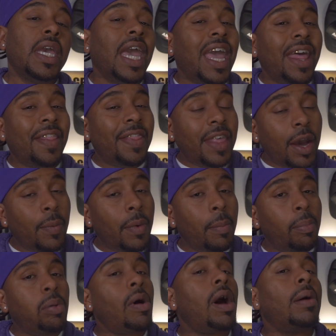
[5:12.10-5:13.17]
And that one
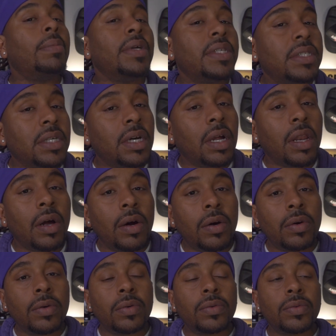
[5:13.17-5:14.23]
probably is a
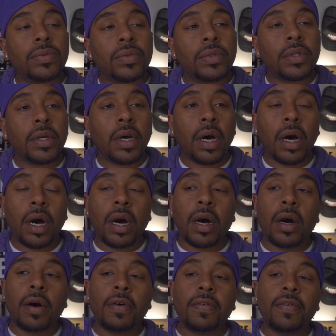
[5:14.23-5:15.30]
clone
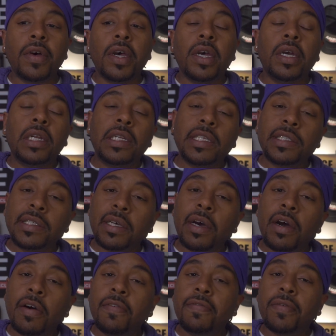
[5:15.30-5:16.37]
of the
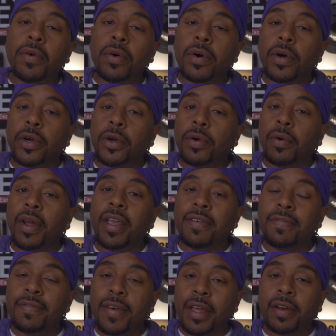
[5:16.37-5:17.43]
Tom Ford Grey
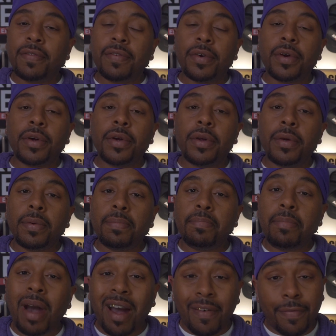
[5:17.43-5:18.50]
Vetiver
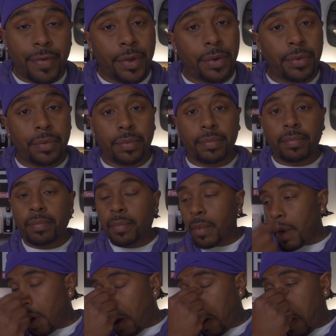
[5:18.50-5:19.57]
Parfum.
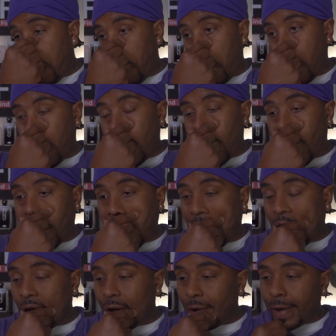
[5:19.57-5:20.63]

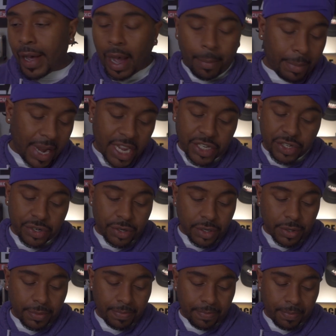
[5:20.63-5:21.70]
I'm not
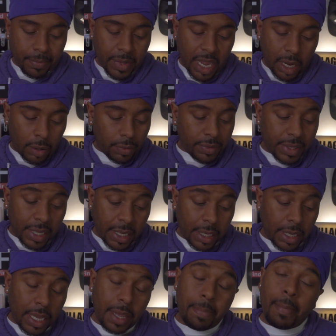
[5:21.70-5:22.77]
sure. I don't
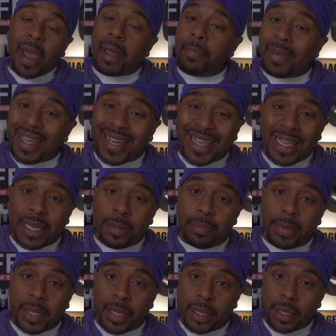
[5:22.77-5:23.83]
think it might be the
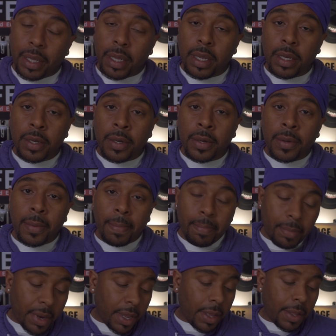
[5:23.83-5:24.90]
EDP,
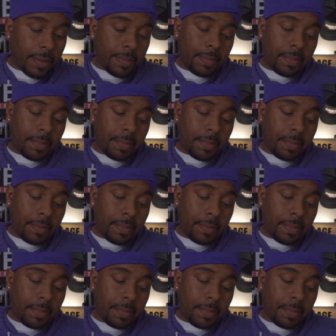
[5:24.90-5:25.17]
but